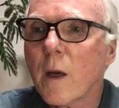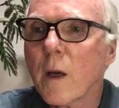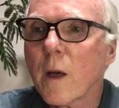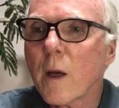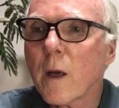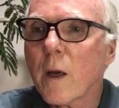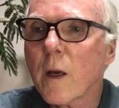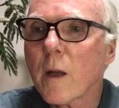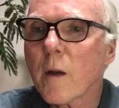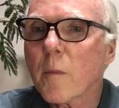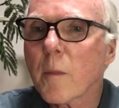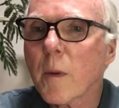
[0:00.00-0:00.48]

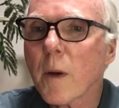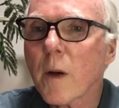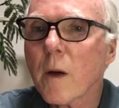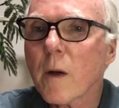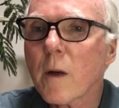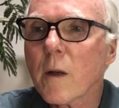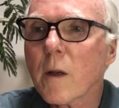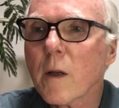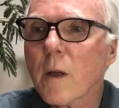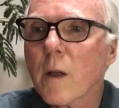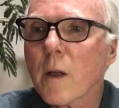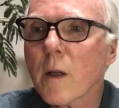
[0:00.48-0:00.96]
And
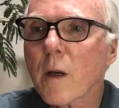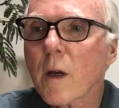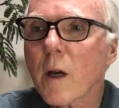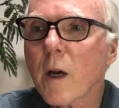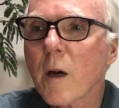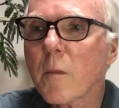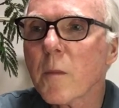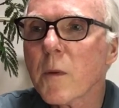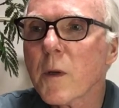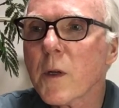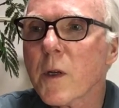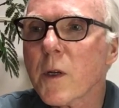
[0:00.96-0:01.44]
apparently the
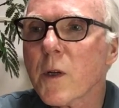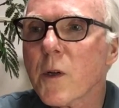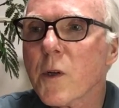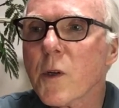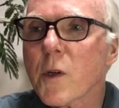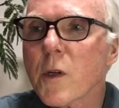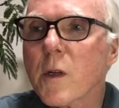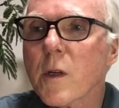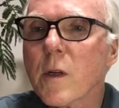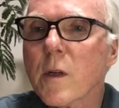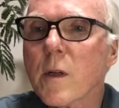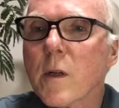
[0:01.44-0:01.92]

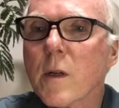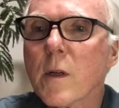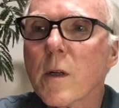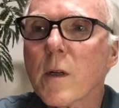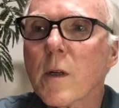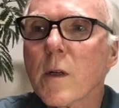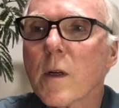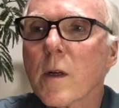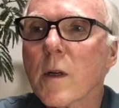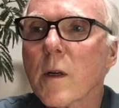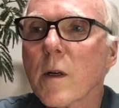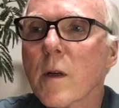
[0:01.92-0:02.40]

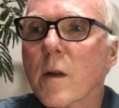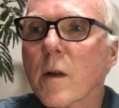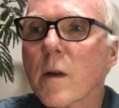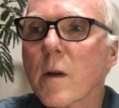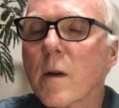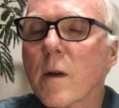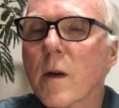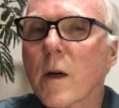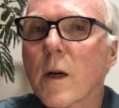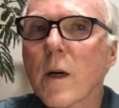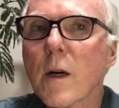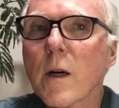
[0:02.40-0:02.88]
competition
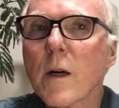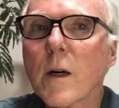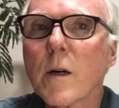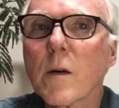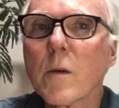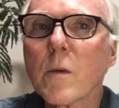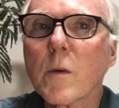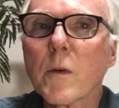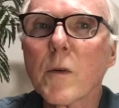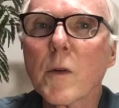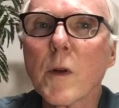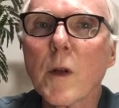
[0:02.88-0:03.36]

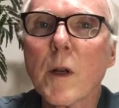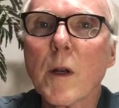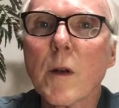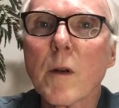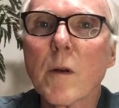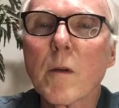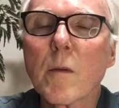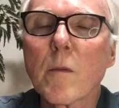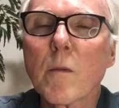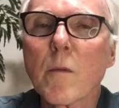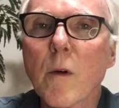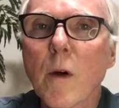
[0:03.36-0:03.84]
was
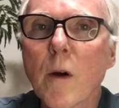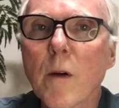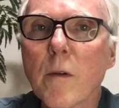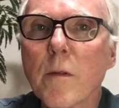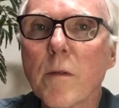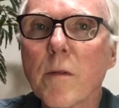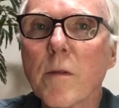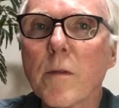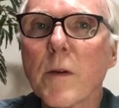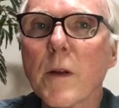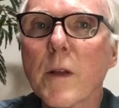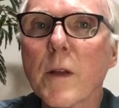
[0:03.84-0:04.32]
getting
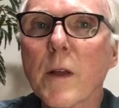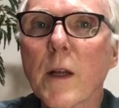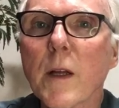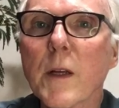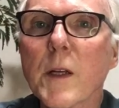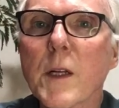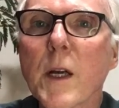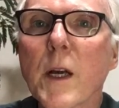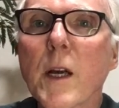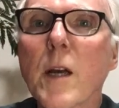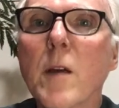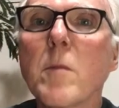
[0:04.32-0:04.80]
rough at that
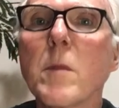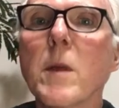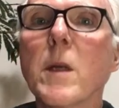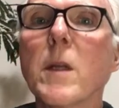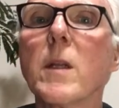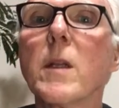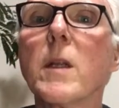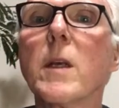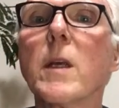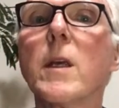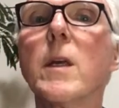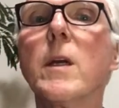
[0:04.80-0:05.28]
time
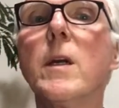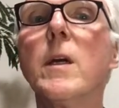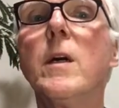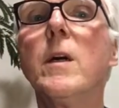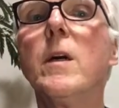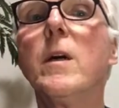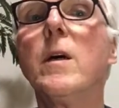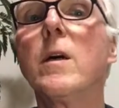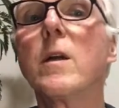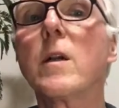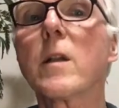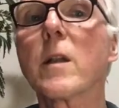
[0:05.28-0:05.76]
in the
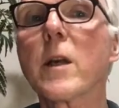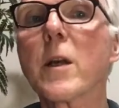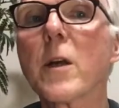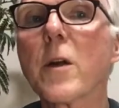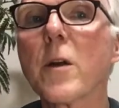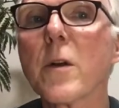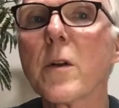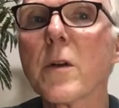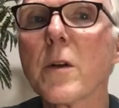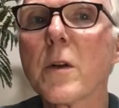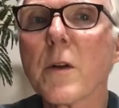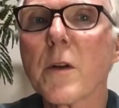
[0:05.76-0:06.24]

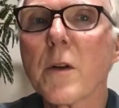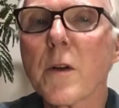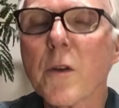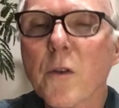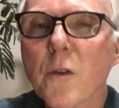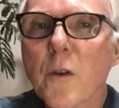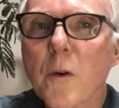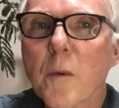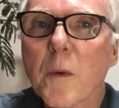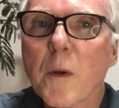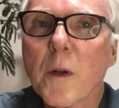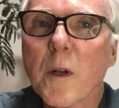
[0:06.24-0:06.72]
liquor
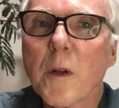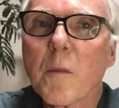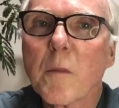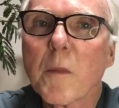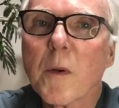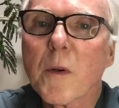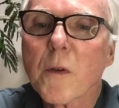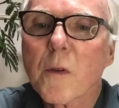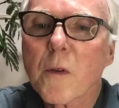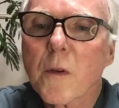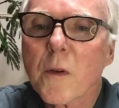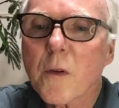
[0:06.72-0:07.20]
distributing
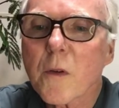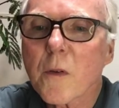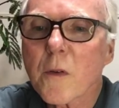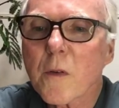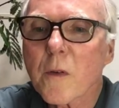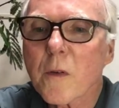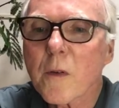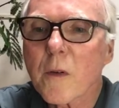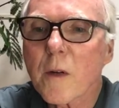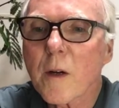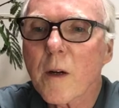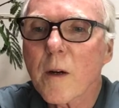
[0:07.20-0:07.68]

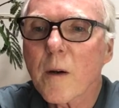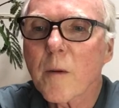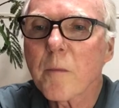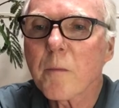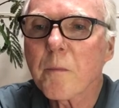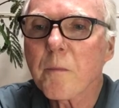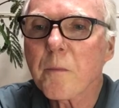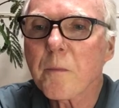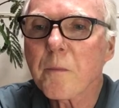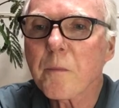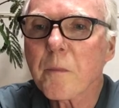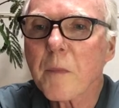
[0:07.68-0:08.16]
business,
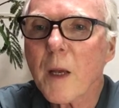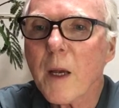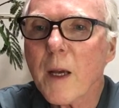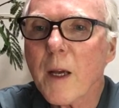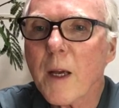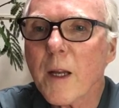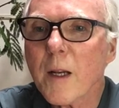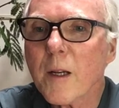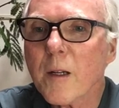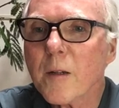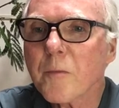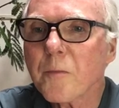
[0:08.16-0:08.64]

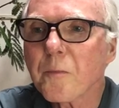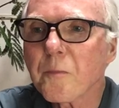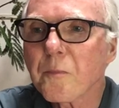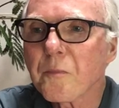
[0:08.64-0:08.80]
and